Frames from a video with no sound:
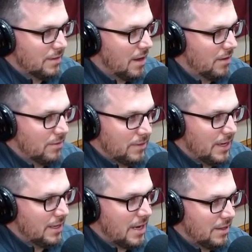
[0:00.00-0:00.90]
No,
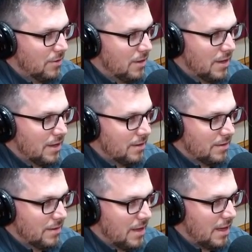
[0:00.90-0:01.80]
any chance you get,
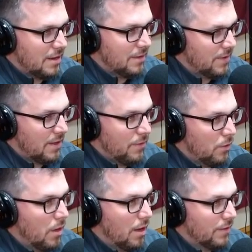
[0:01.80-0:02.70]
take it. If you
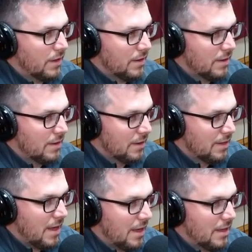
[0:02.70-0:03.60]
love it,
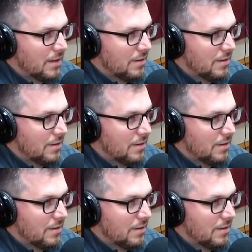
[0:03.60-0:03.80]
take it.